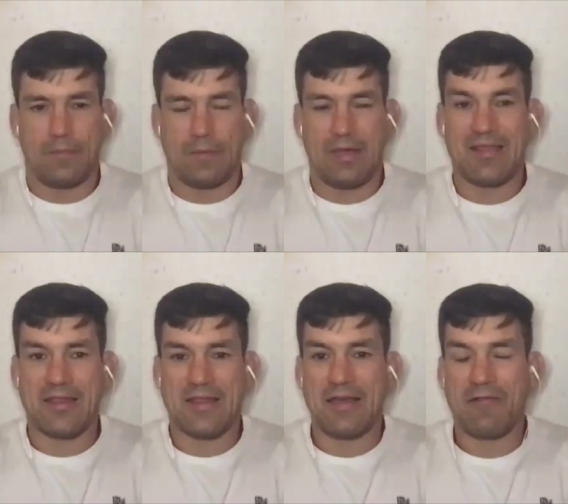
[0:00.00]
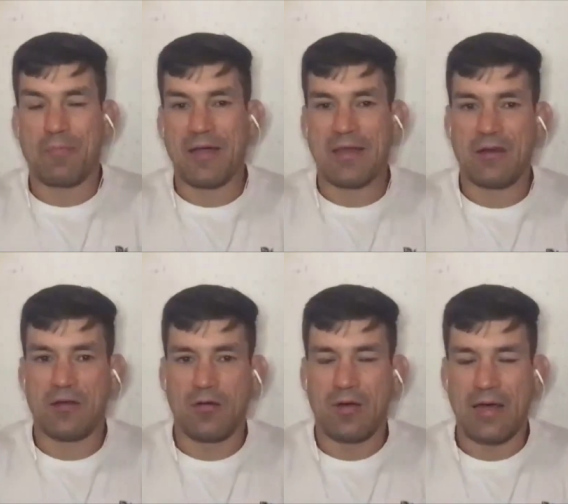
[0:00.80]
it's tough, but you
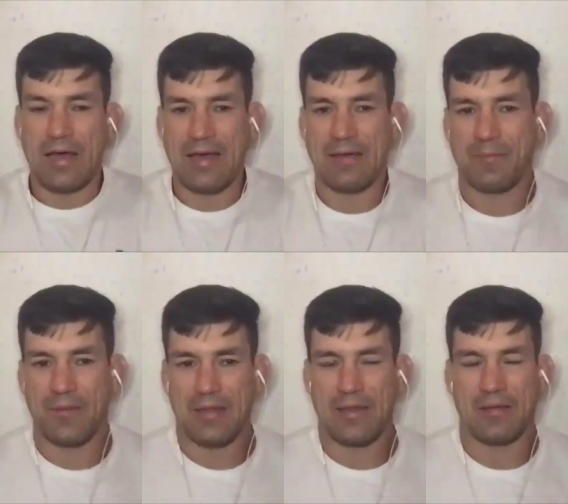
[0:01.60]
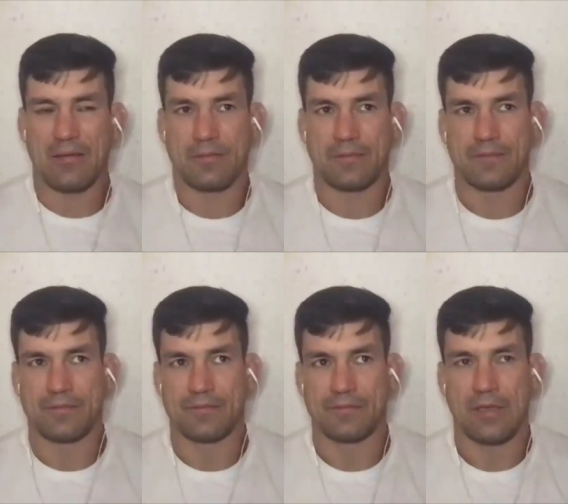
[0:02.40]
know, uh, I've been
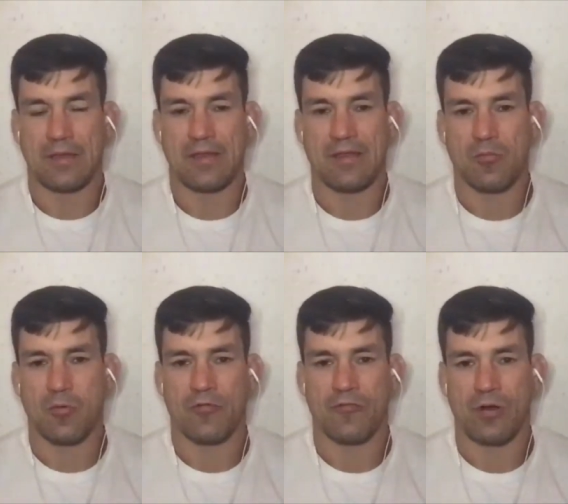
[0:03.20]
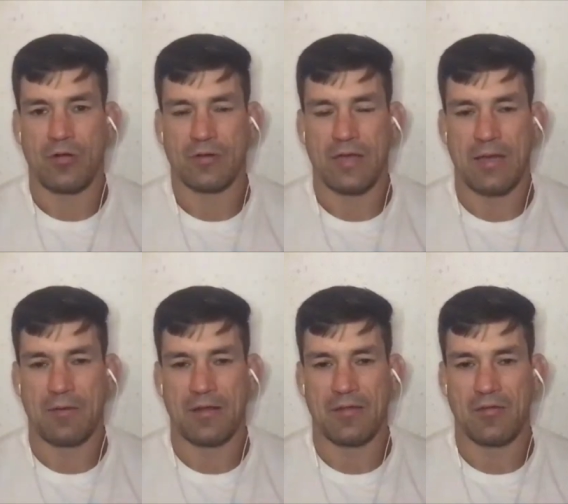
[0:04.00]
in this sport for a long time,
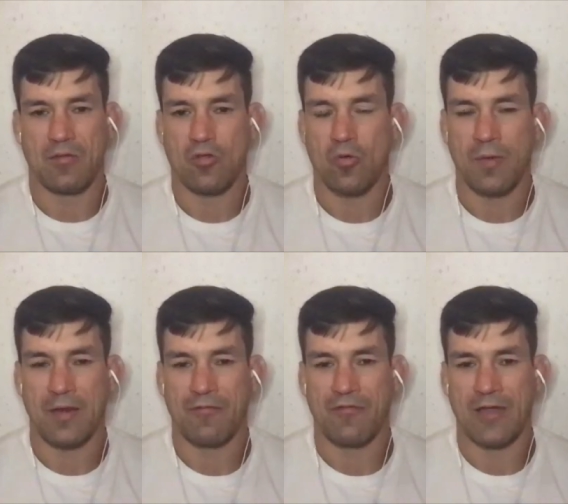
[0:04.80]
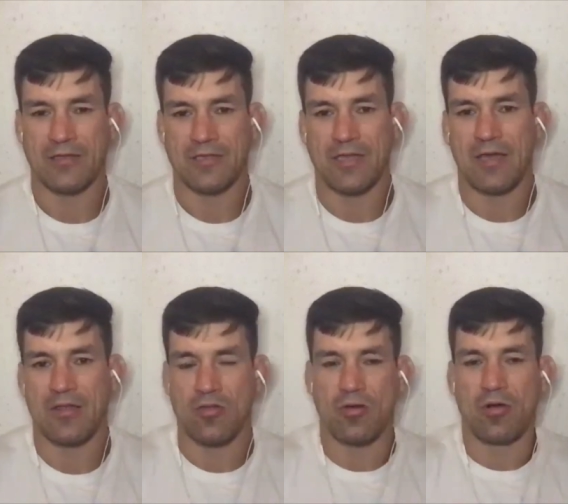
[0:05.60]
and so many fighters that I
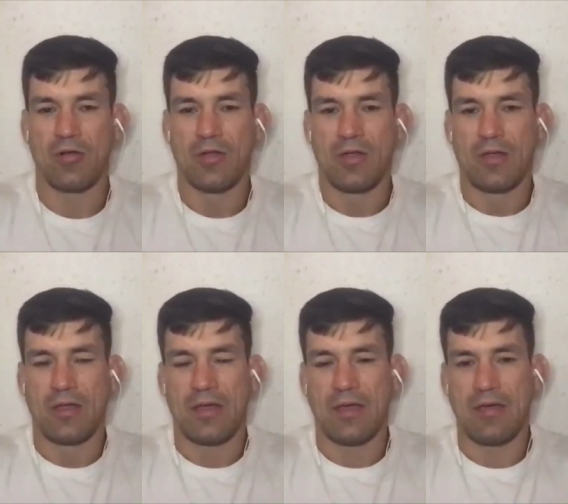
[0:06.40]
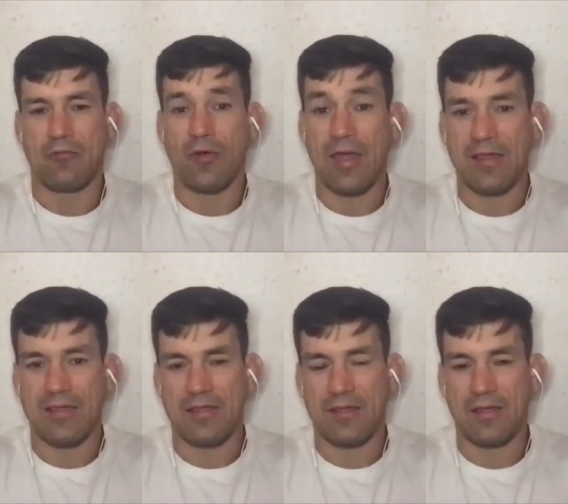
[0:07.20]
saw uh,
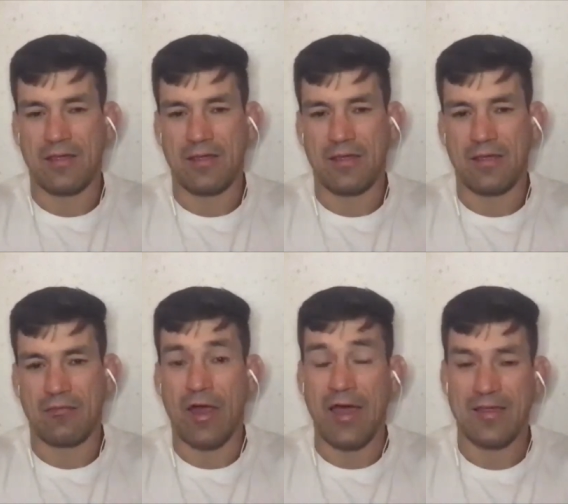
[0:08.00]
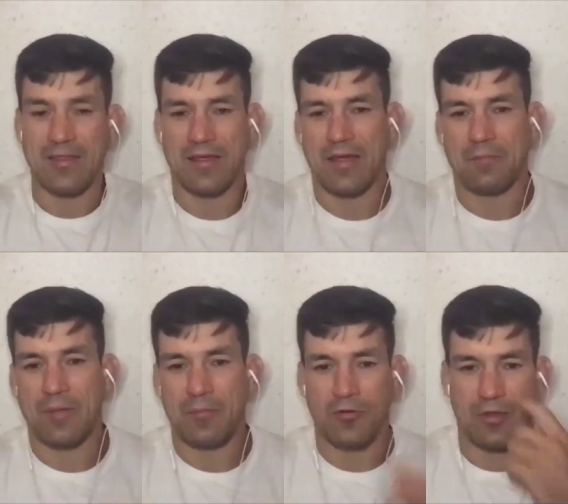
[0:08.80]
raising, rising, and
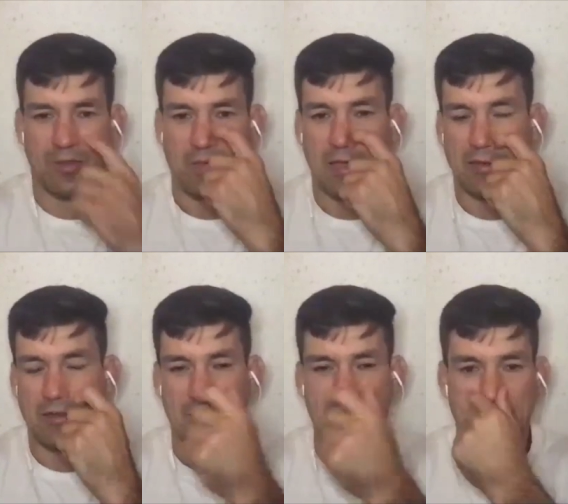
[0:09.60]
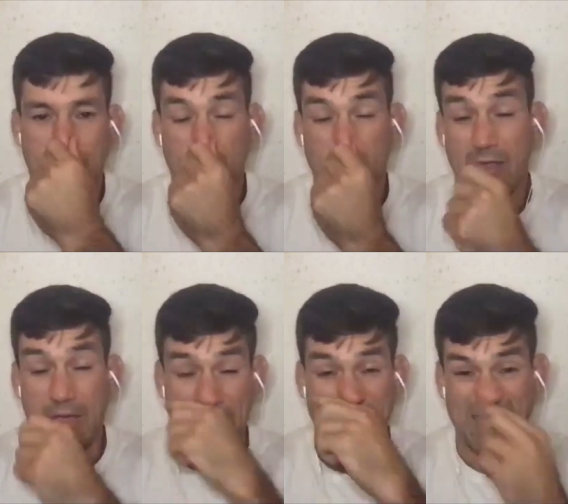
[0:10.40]
people say, "Man, this guy will
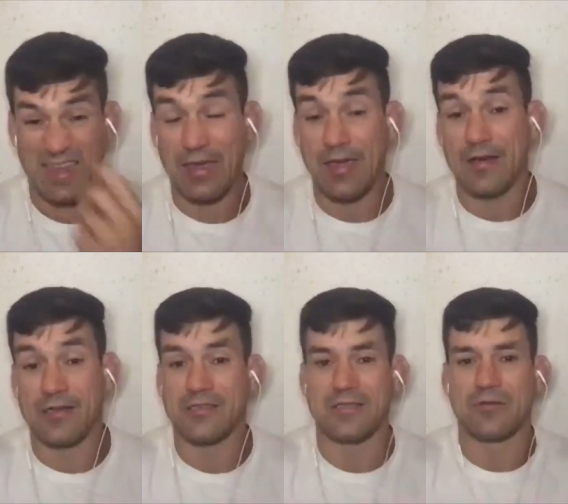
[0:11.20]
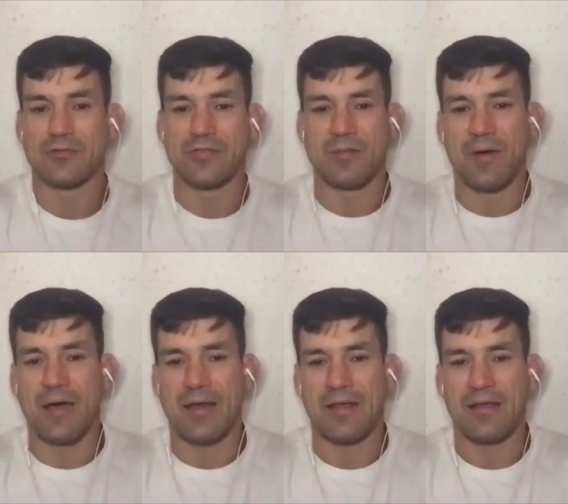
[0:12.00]
take like years till somebody